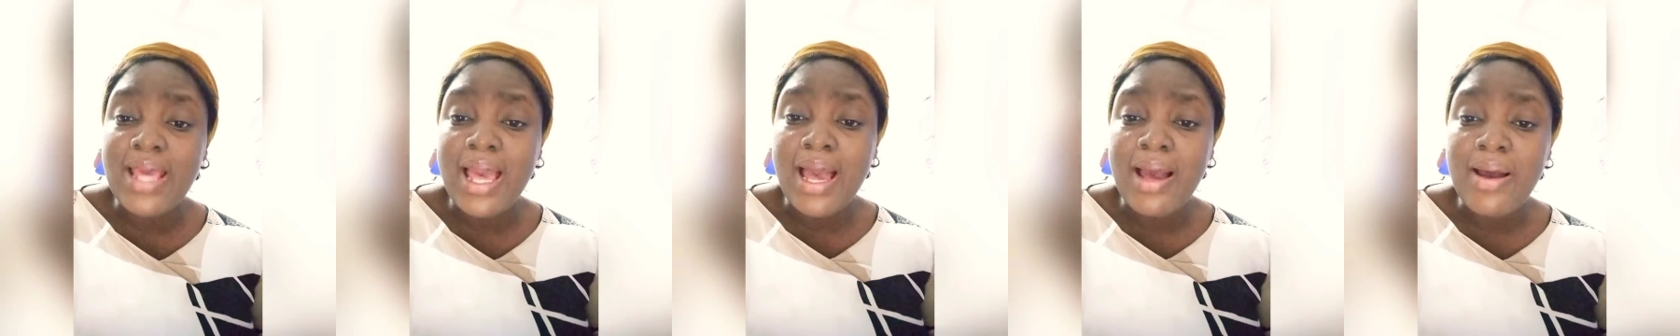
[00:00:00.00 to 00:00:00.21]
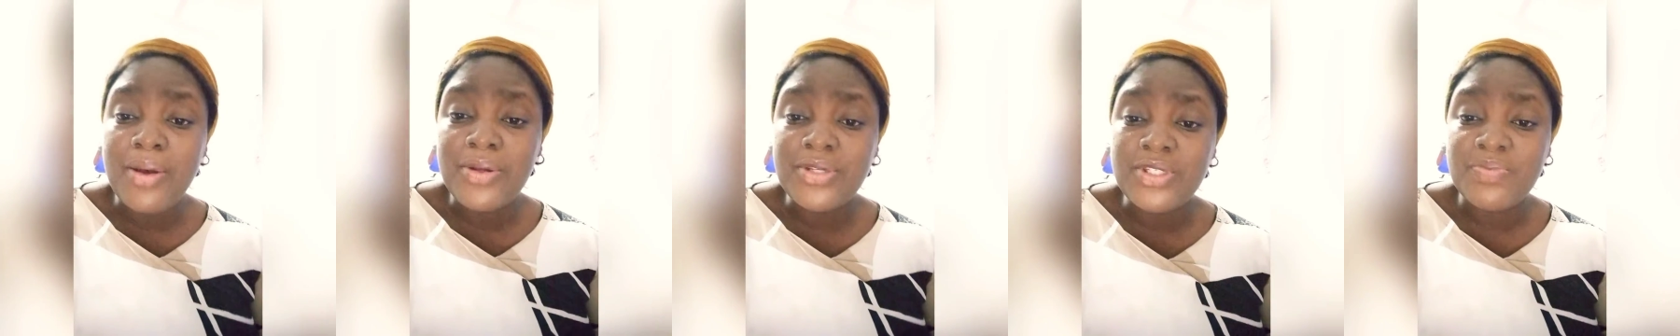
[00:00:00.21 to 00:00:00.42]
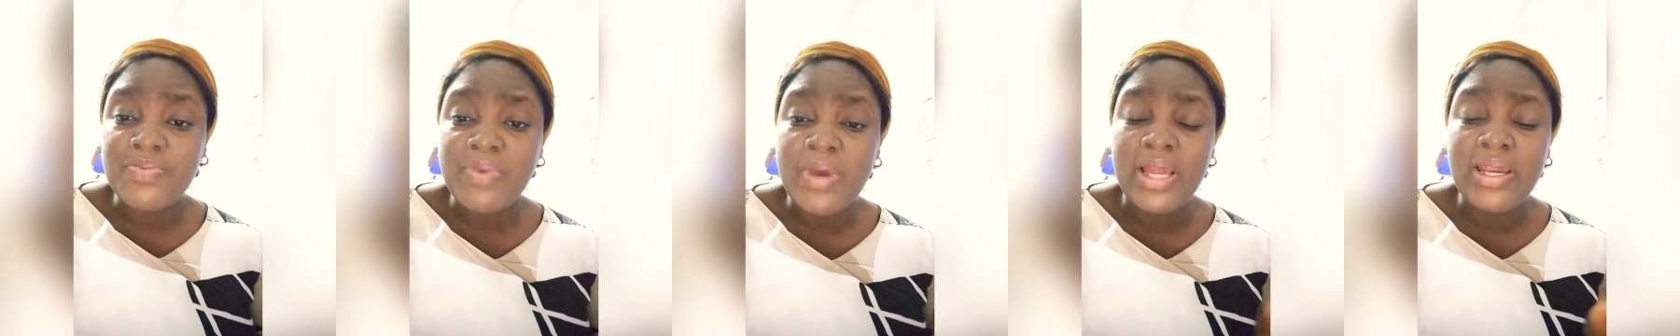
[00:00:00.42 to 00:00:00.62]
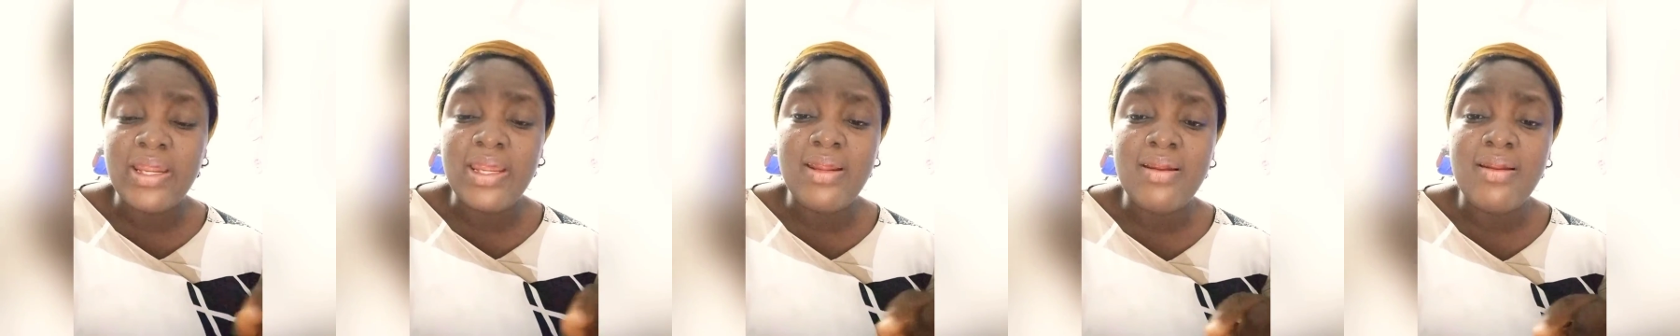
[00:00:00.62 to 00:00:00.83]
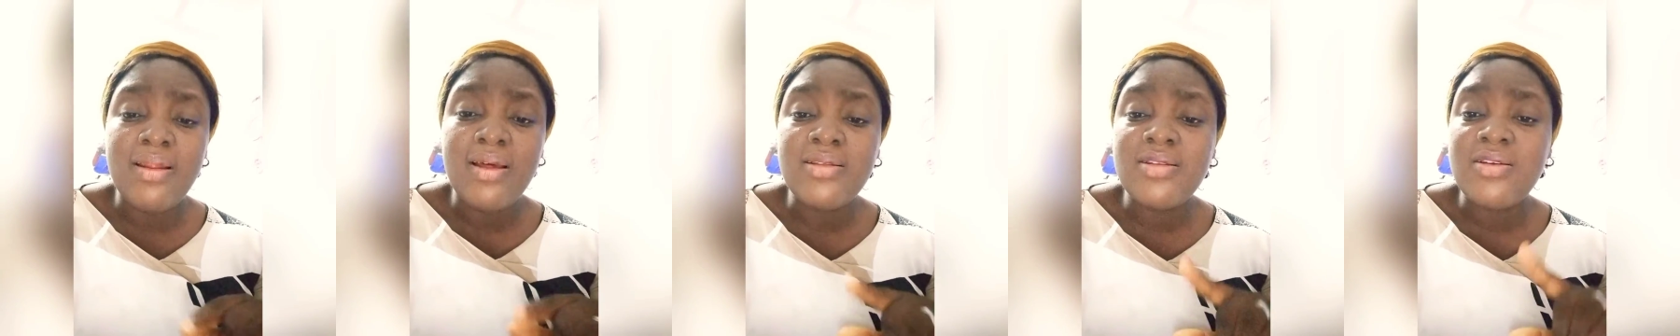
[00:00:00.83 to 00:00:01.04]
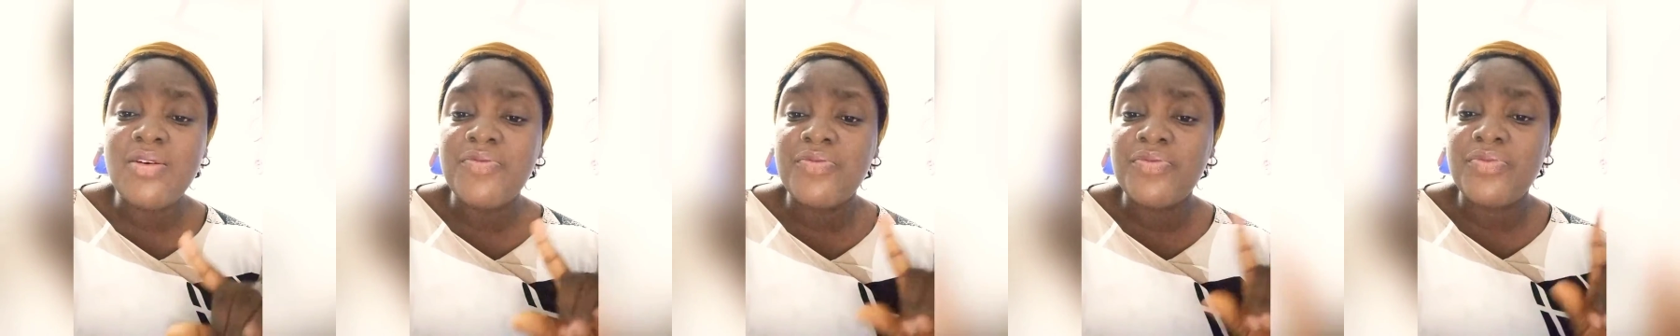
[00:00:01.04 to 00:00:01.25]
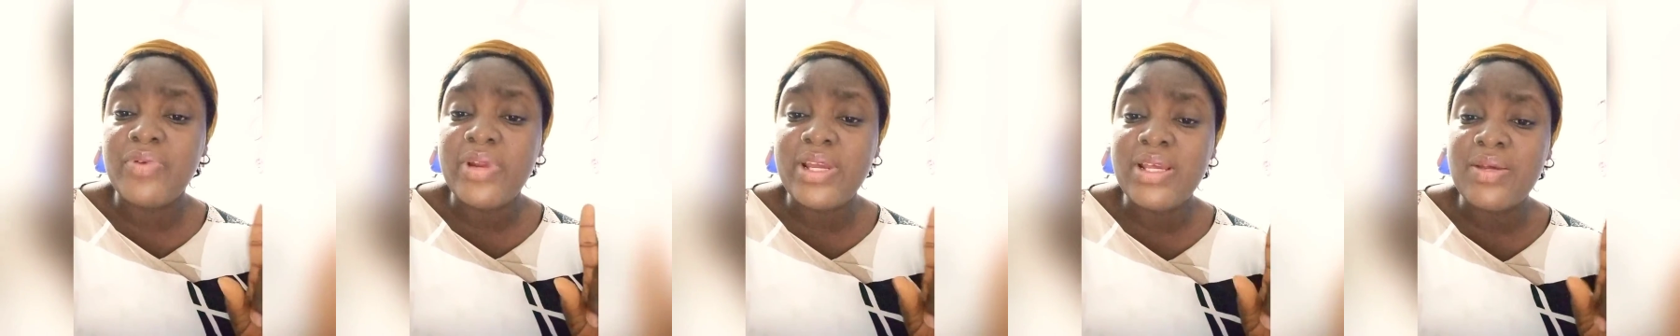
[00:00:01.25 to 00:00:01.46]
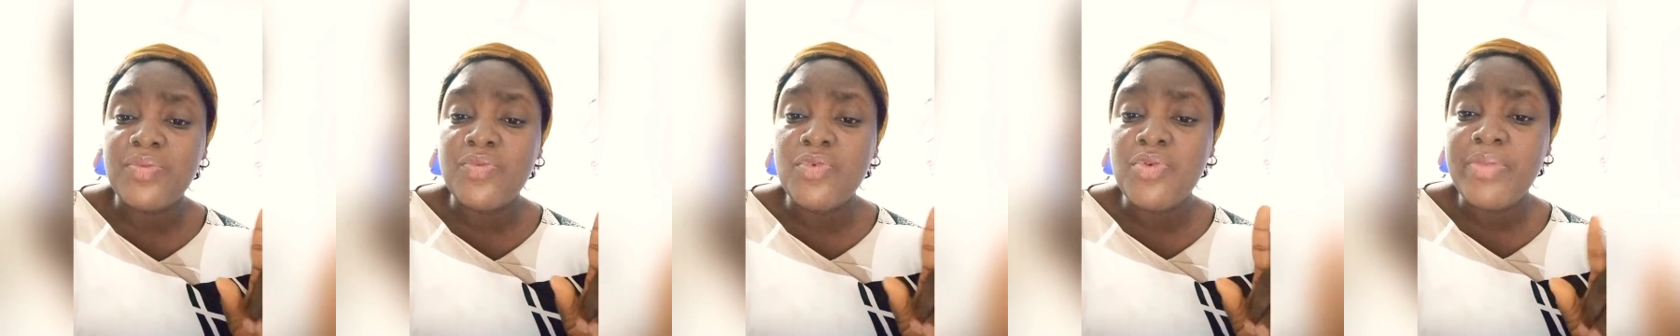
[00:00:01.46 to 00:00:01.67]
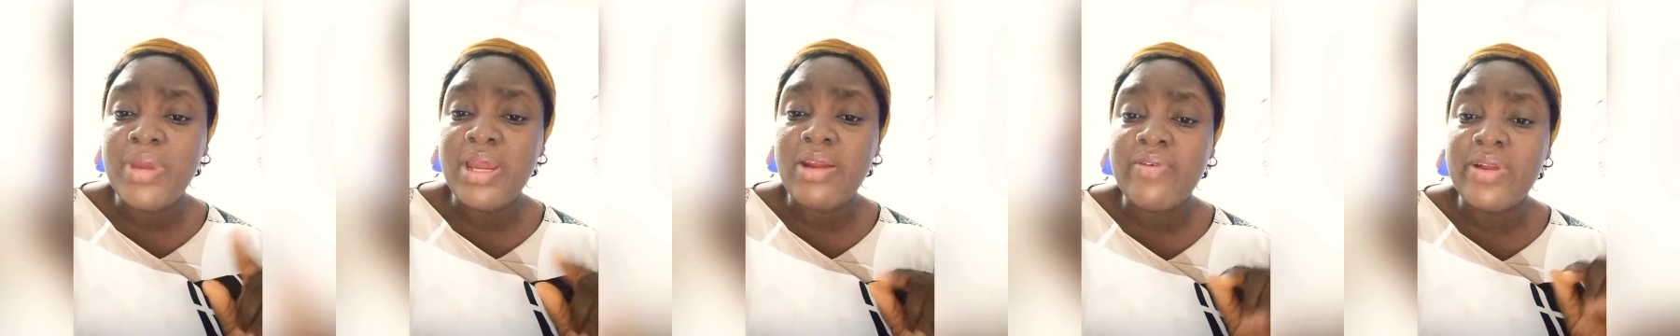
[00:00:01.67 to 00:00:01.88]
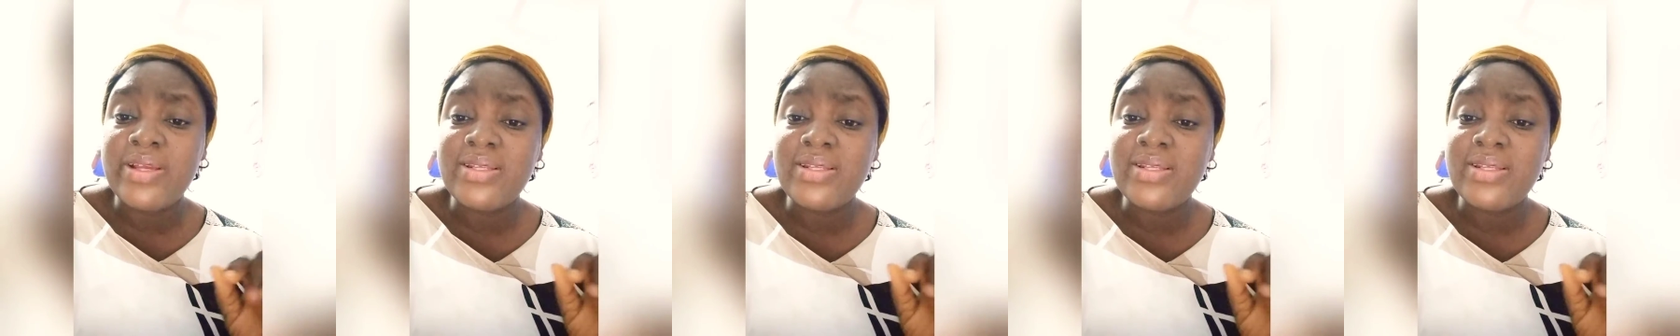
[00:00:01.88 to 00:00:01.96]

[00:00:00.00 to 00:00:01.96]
their husband, a lot of women